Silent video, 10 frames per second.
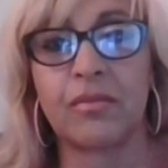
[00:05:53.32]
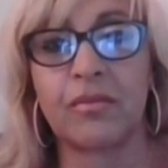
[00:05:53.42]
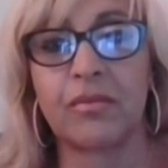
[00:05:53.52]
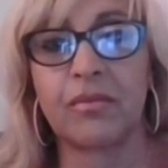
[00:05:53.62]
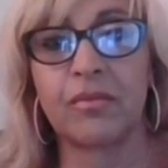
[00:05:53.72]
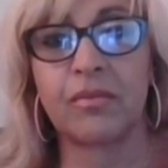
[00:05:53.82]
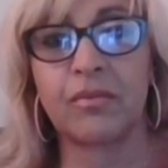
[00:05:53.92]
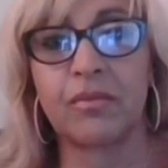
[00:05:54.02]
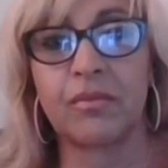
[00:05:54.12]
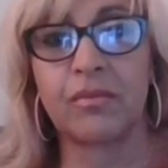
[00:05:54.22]

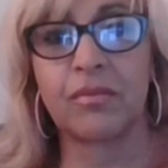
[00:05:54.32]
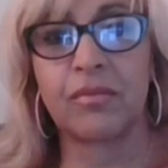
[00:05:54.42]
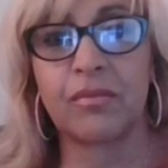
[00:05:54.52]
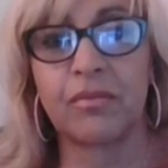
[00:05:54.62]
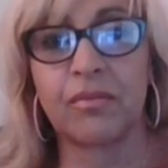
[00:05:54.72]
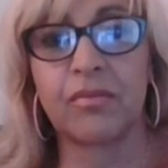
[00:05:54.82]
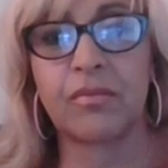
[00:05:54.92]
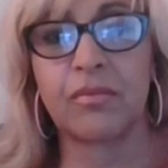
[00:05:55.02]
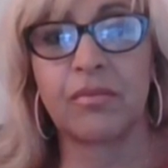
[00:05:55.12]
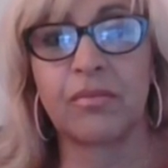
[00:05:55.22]

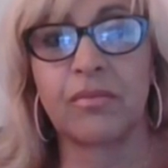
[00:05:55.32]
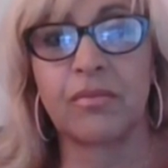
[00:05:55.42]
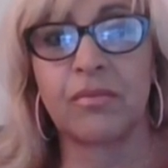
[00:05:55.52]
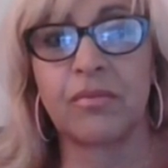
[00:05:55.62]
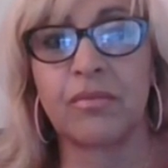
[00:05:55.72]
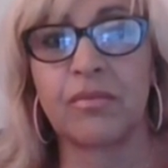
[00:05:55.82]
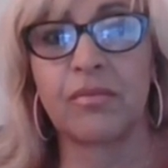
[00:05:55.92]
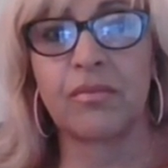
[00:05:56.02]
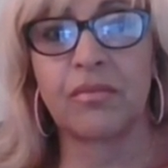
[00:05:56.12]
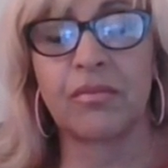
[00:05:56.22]

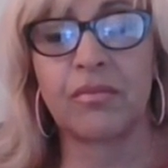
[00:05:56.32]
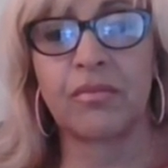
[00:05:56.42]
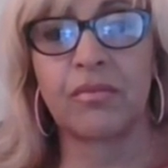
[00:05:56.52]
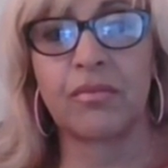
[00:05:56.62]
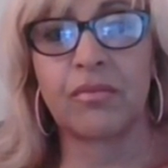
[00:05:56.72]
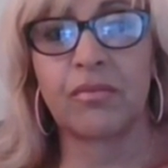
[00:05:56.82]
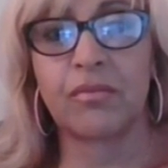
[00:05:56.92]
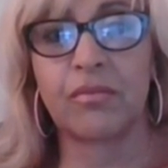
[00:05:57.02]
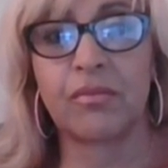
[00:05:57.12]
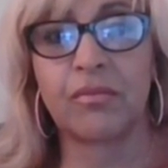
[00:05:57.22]

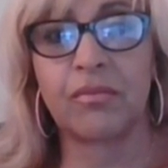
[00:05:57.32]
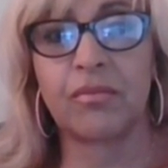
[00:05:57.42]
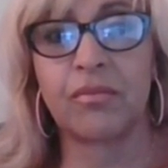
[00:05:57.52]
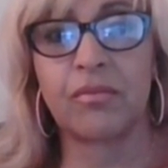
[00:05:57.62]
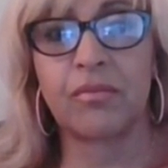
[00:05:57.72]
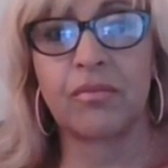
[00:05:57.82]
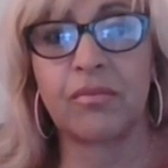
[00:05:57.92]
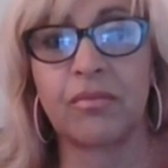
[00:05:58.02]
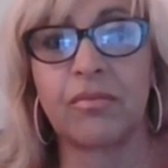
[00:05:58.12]
The person shown says nothing.